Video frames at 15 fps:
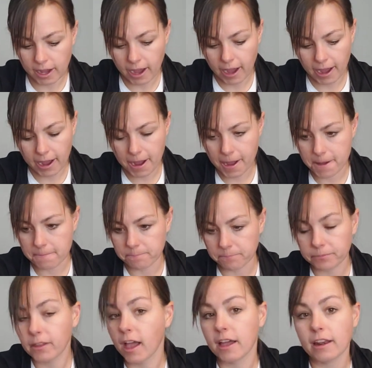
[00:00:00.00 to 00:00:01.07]

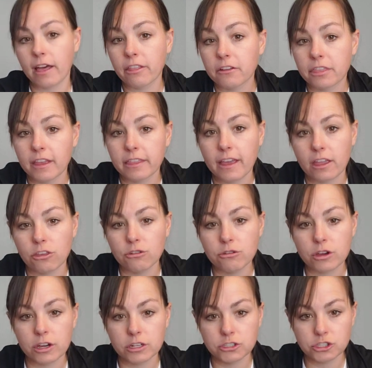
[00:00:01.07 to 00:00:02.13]
Another thing that you
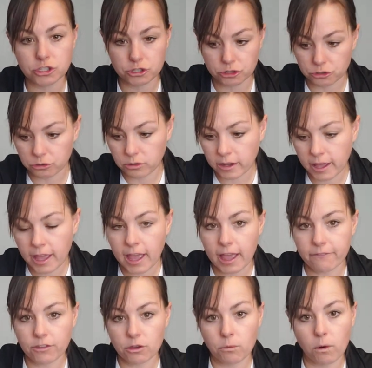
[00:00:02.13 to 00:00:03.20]
could do
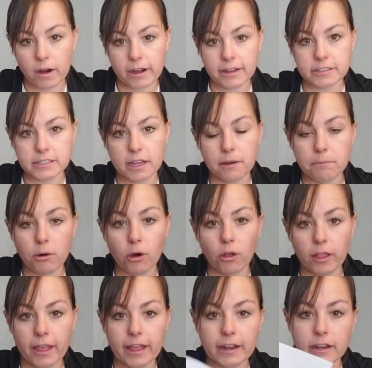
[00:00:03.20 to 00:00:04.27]
if you wanted to
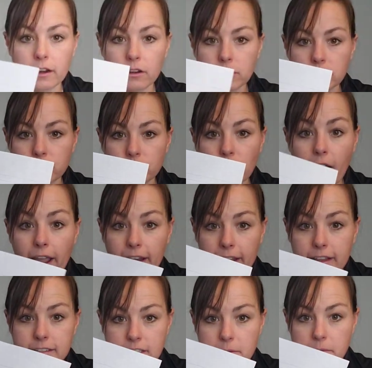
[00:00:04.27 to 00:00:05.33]
pull in
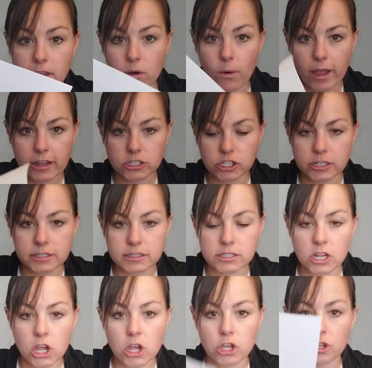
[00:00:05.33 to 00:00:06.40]
writing some equations,
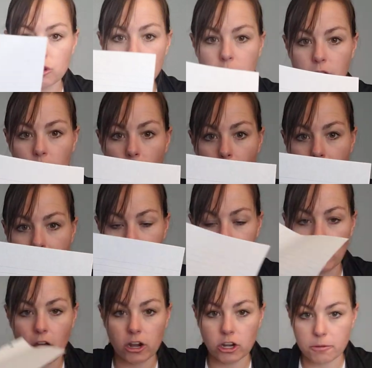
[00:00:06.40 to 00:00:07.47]
you could go ahead
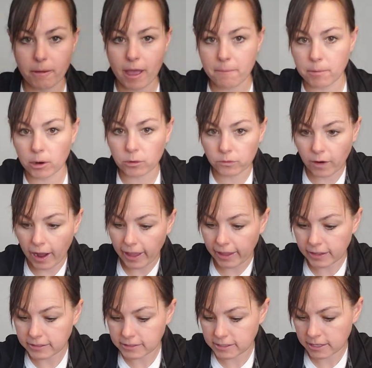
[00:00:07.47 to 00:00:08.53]
and on your paper
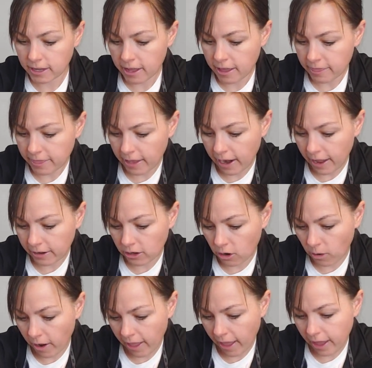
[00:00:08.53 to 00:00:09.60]
write that I know
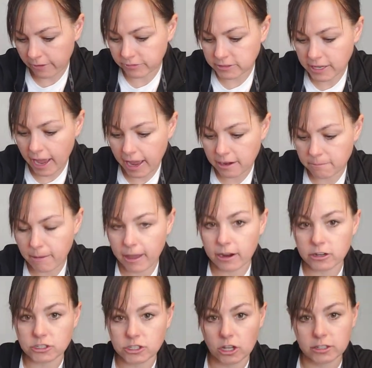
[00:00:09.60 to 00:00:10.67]
I have 10
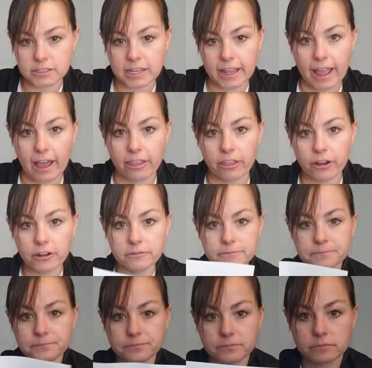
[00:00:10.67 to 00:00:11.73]
bears all together.
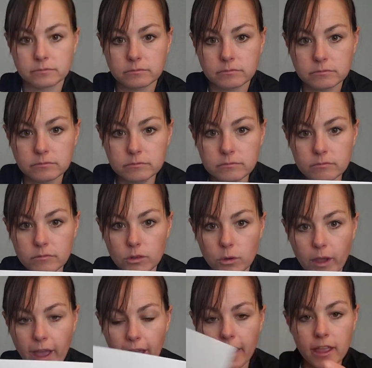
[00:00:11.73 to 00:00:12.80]

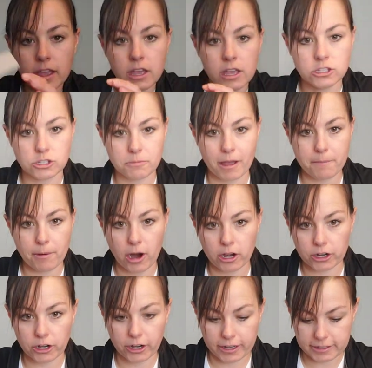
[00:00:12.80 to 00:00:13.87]
Okay, so my
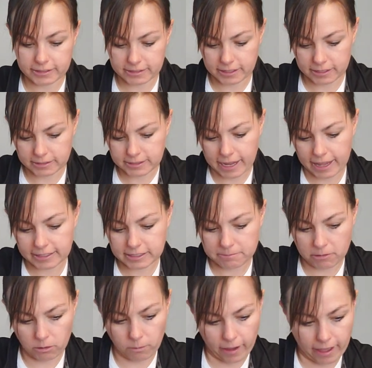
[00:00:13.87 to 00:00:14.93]
partner can take
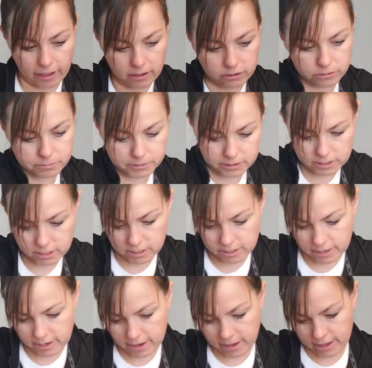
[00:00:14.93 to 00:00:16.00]
some away,
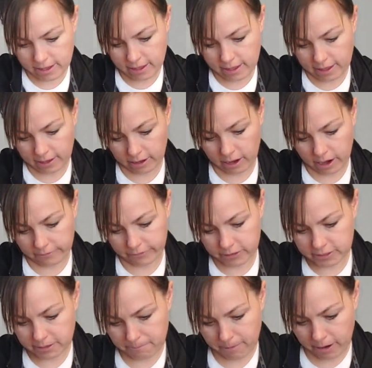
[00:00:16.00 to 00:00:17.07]
and cover
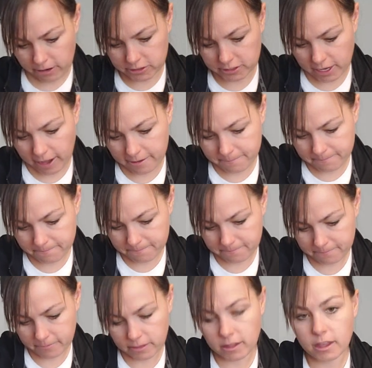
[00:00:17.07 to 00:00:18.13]
some bears up.
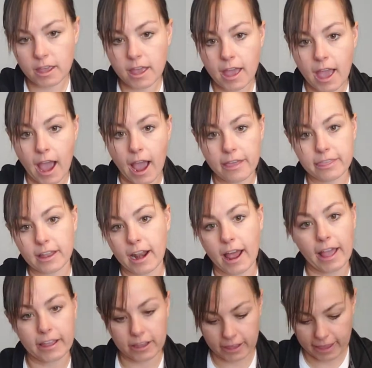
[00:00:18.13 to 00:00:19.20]
And then
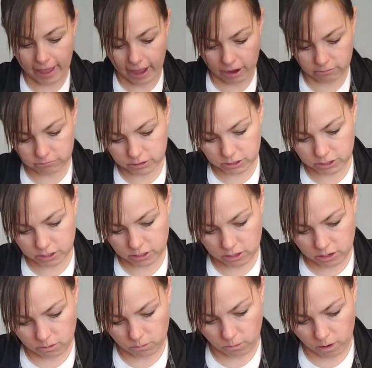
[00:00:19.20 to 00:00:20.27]
I could count
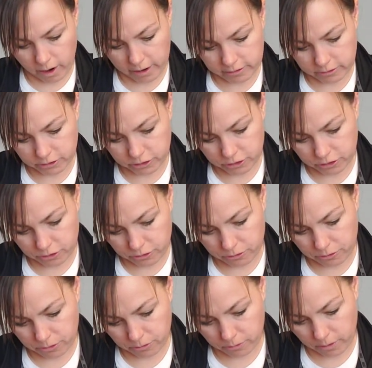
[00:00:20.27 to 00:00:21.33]
1,
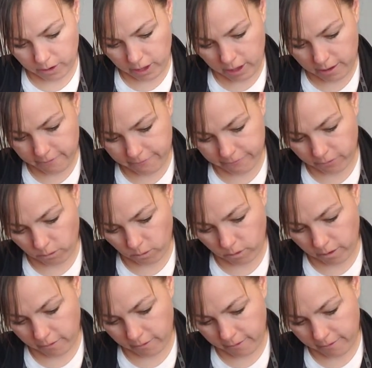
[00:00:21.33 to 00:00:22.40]
2, 3,
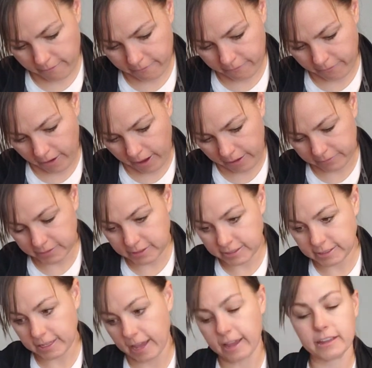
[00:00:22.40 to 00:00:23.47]
4, 5,
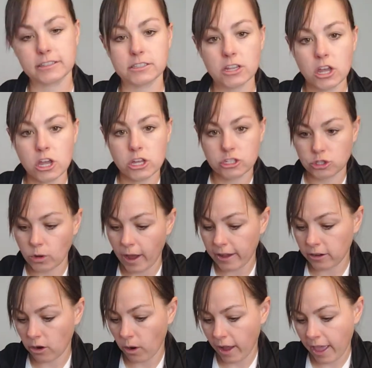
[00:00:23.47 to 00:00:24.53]
6. So I
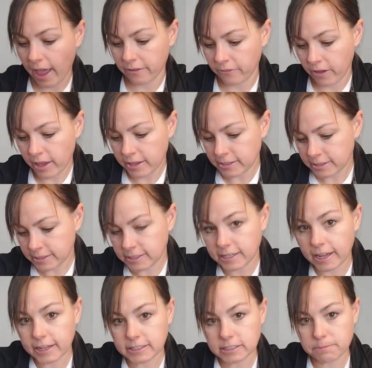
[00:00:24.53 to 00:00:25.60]
know I have
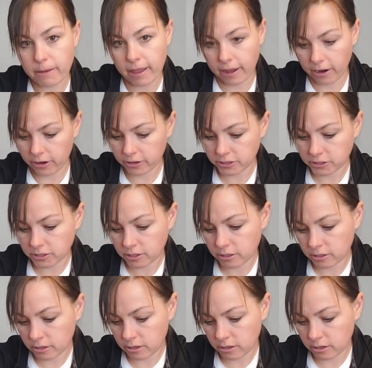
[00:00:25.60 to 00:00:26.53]
6 bears